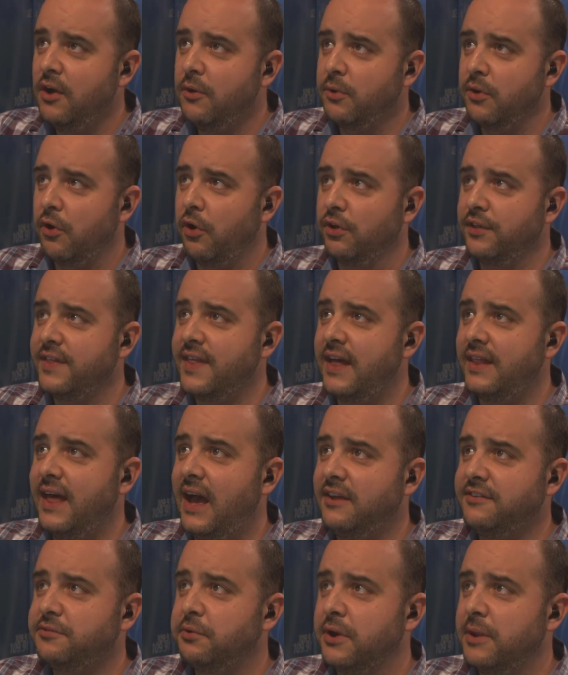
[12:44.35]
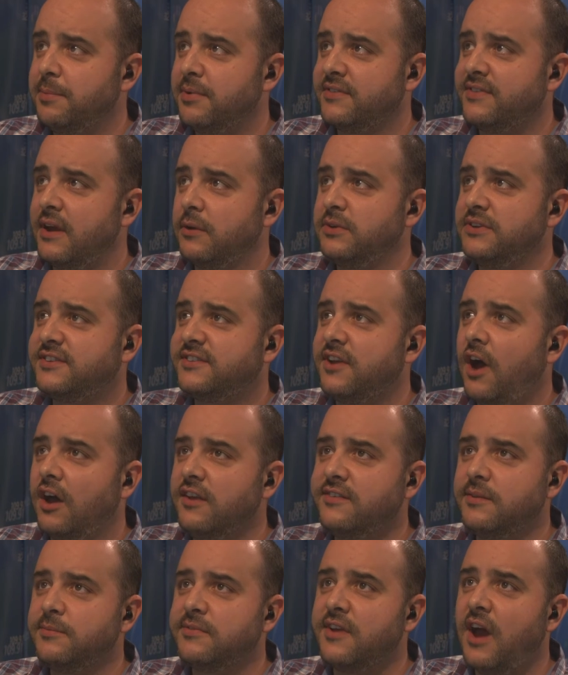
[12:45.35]
We were holding that last 20%. We saw
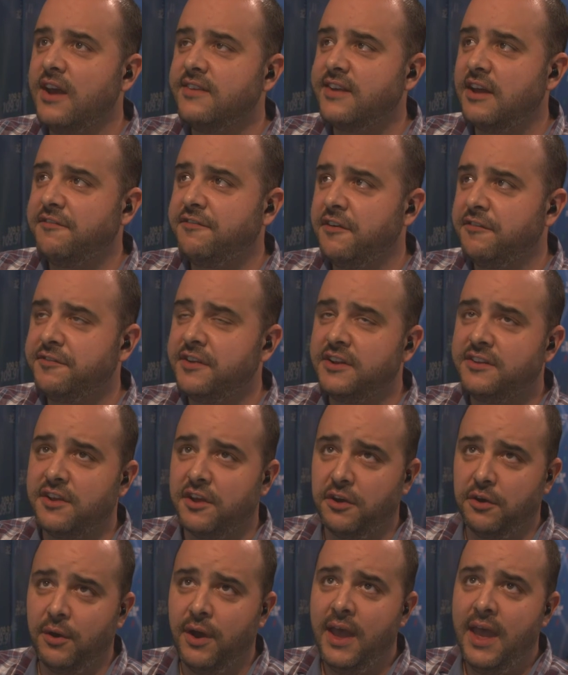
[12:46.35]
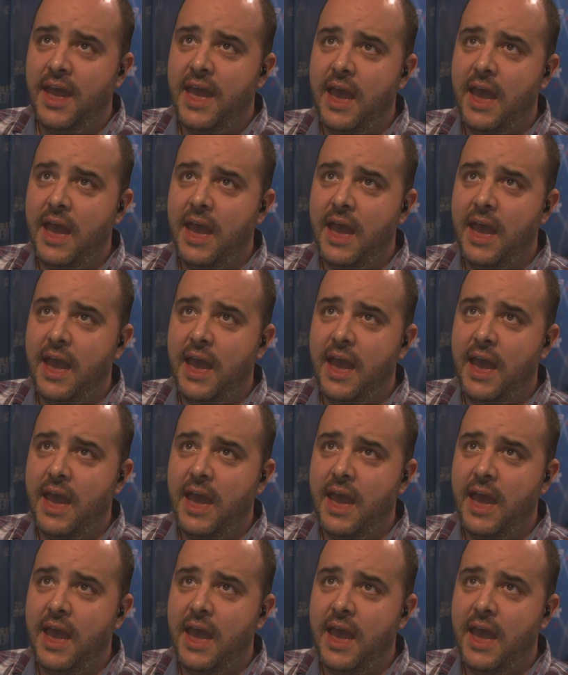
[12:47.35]
some size at 52,